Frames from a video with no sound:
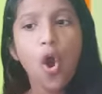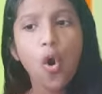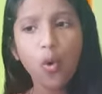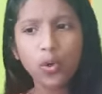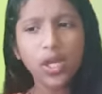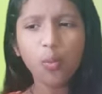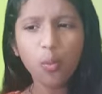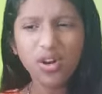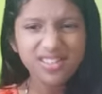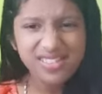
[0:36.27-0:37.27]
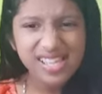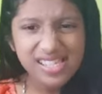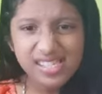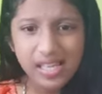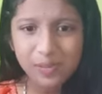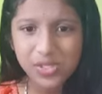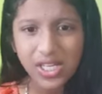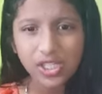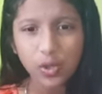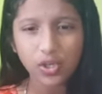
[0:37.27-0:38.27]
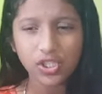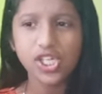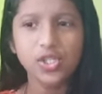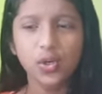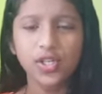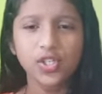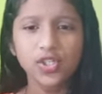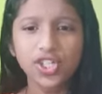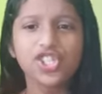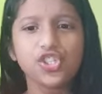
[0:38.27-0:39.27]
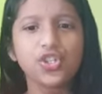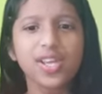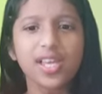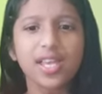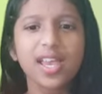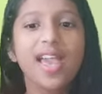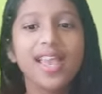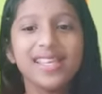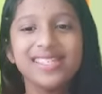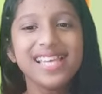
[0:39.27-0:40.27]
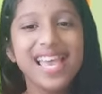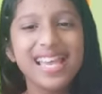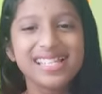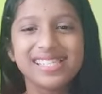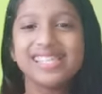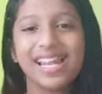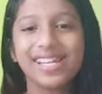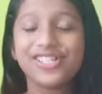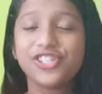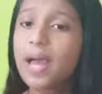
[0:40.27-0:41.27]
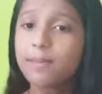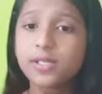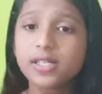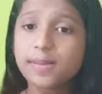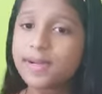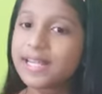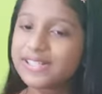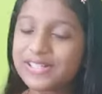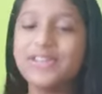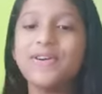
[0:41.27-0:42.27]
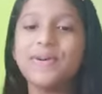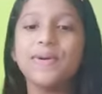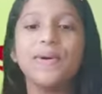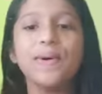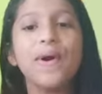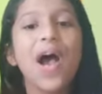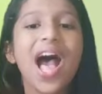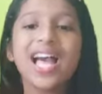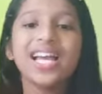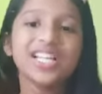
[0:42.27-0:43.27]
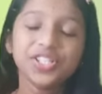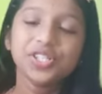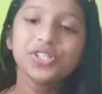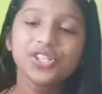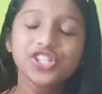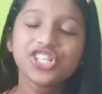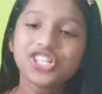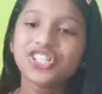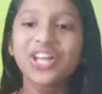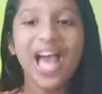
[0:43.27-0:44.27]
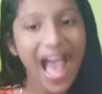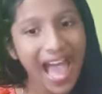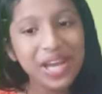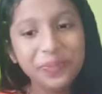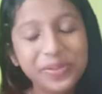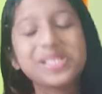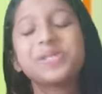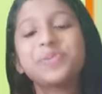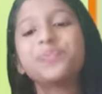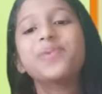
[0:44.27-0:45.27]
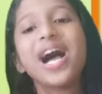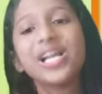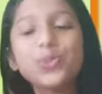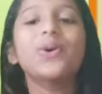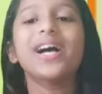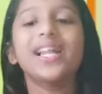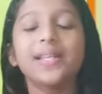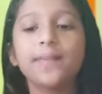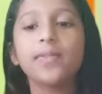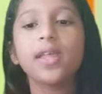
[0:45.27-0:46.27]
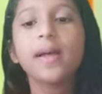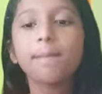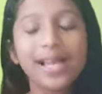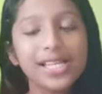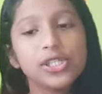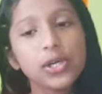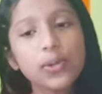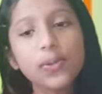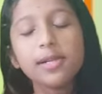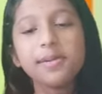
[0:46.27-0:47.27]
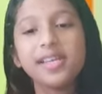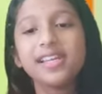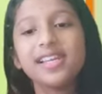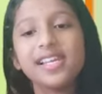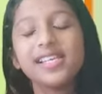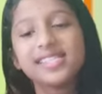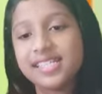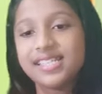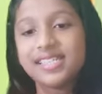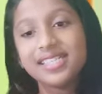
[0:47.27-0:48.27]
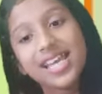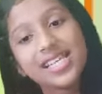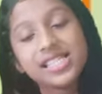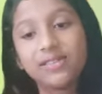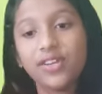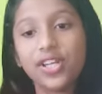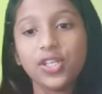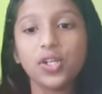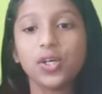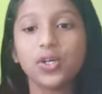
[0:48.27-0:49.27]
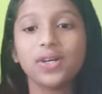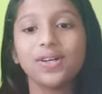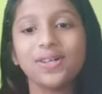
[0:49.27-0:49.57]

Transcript: Okay, what is that subject she's going to teach today? Yes, that is chapter number 2, Nutrition in Animals, part 1. Part 2 will be released in next video.